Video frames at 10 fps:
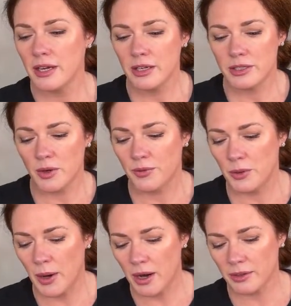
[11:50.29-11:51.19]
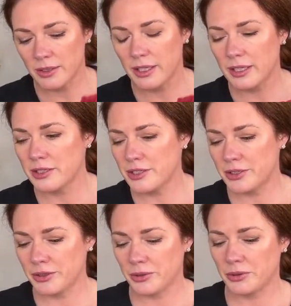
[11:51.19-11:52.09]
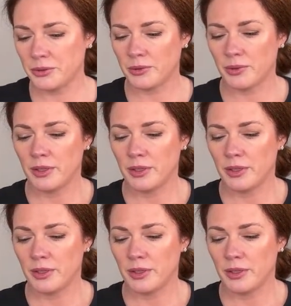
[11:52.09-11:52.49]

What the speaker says: So if you are looking to